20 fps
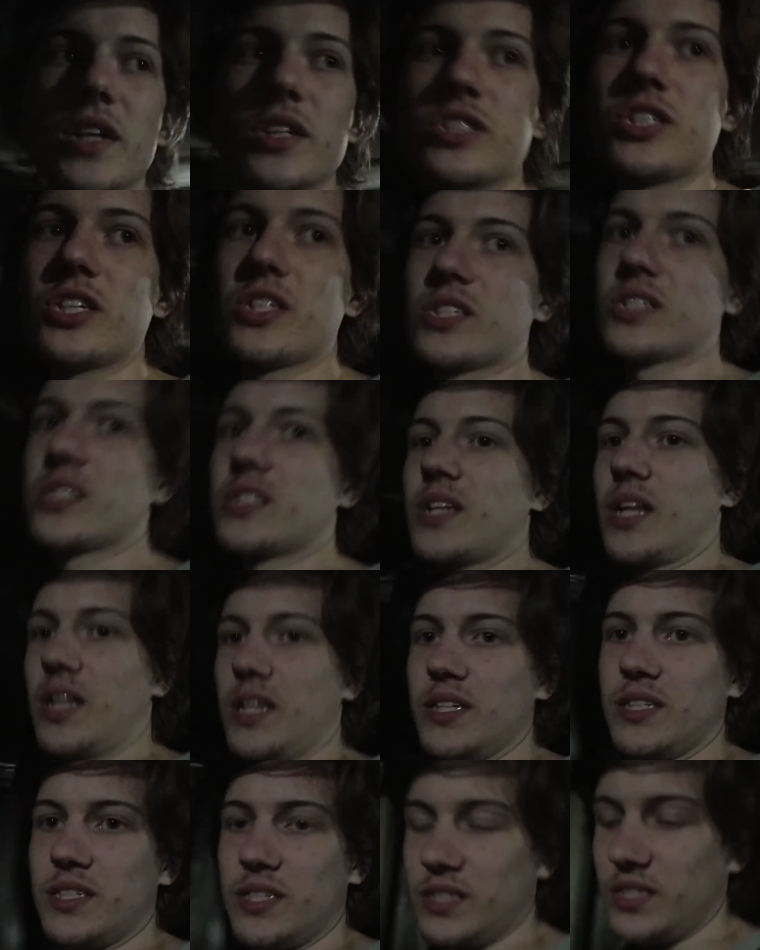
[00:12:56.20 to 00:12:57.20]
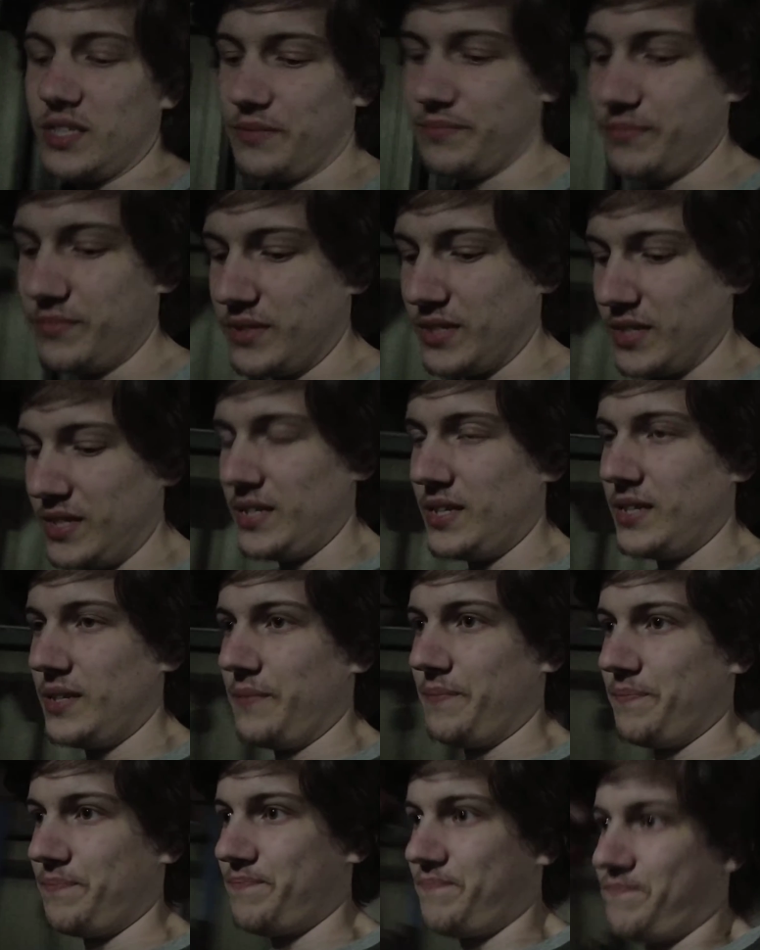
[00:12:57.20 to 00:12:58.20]
just sell it to them,
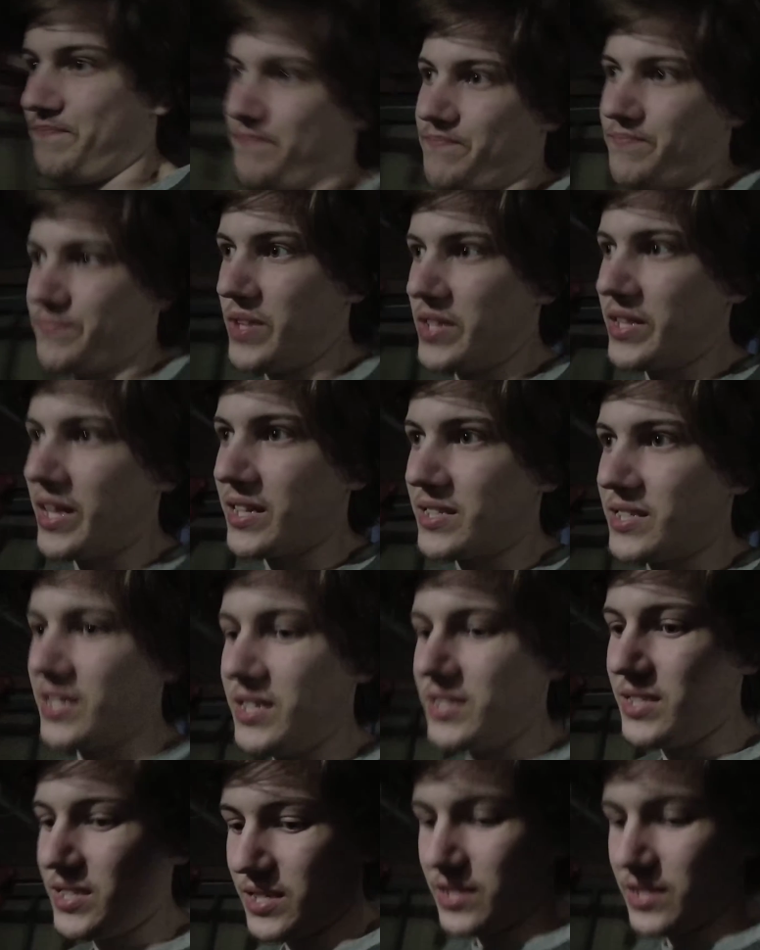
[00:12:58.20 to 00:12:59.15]
then that's easy.